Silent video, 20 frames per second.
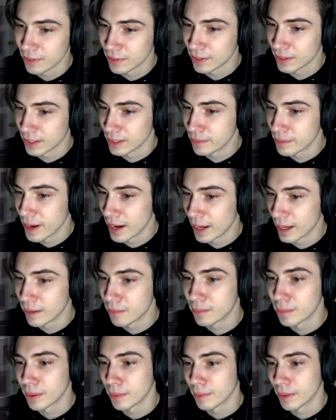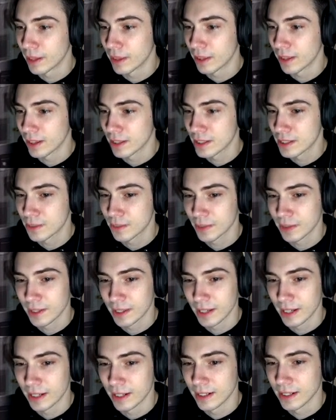really bad, but my thoughts weren't
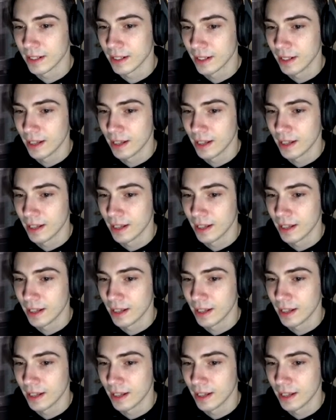there.